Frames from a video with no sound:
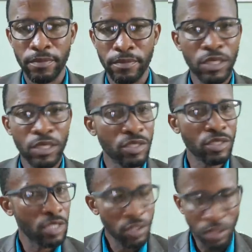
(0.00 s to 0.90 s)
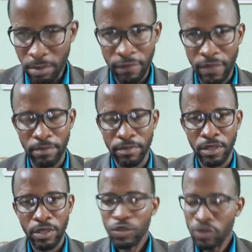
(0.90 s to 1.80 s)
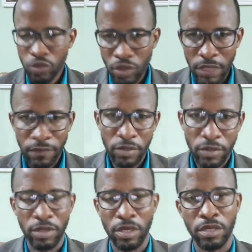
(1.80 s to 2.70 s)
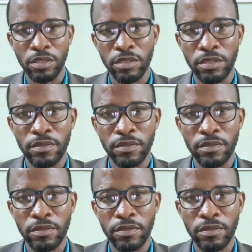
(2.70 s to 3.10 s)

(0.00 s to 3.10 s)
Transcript: because some of them don't even know our laws.